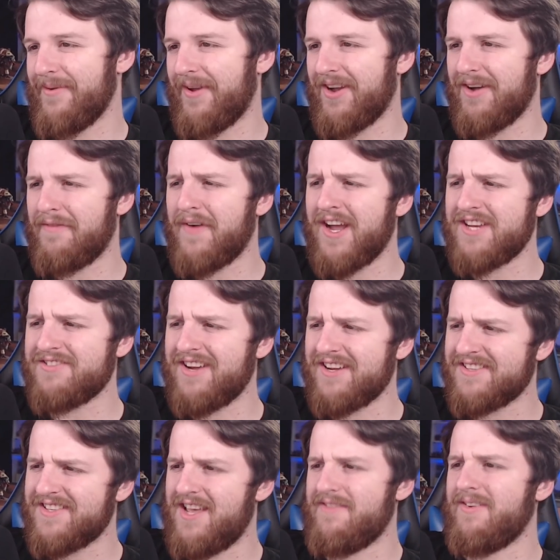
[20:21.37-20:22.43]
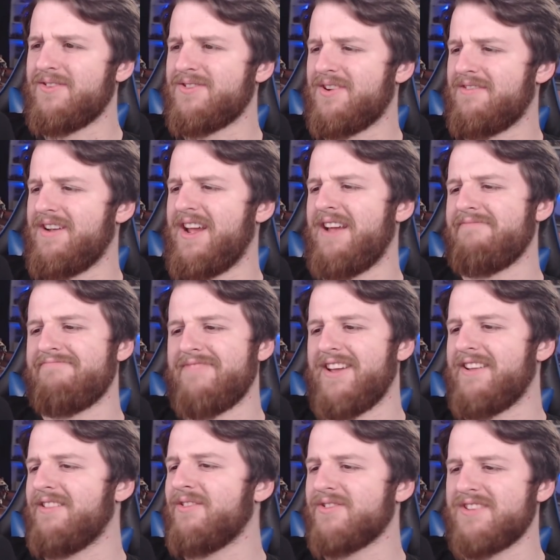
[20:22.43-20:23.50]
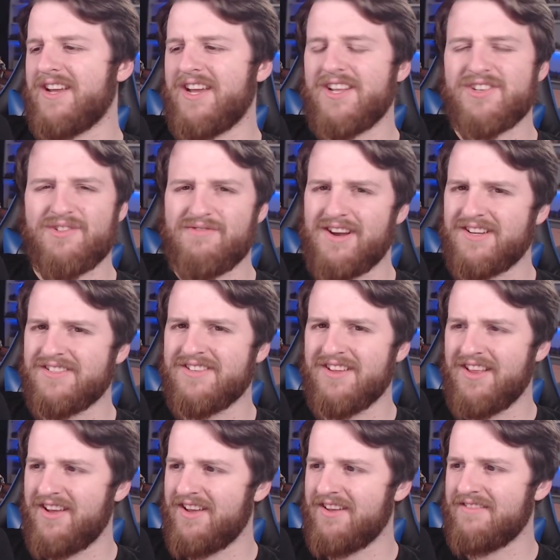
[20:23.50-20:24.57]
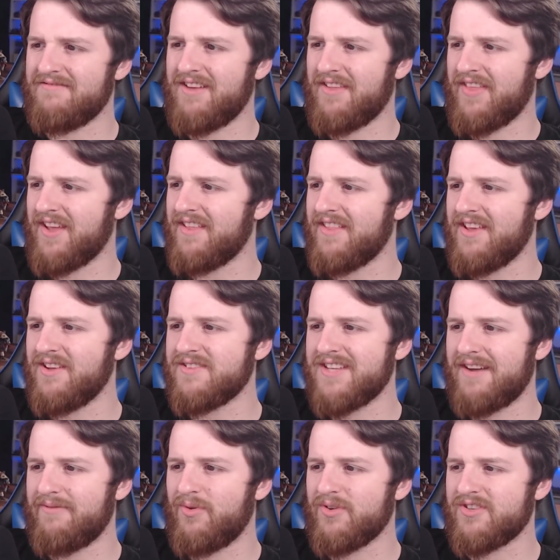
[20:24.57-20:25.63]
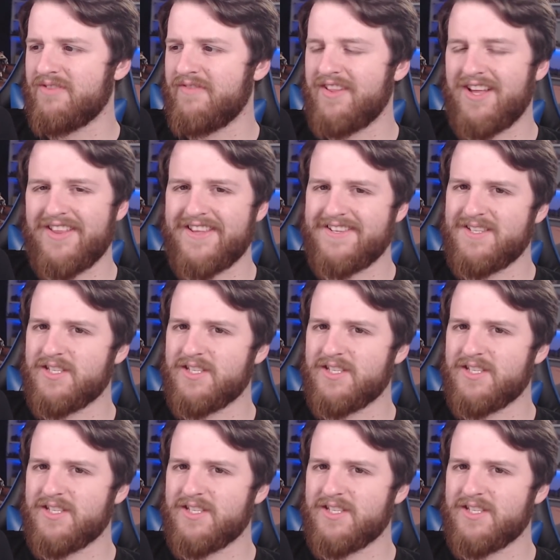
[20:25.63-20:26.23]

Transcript: We got a Fire Strike servo turret. It looks like a tarantula. I think they used to have something like this in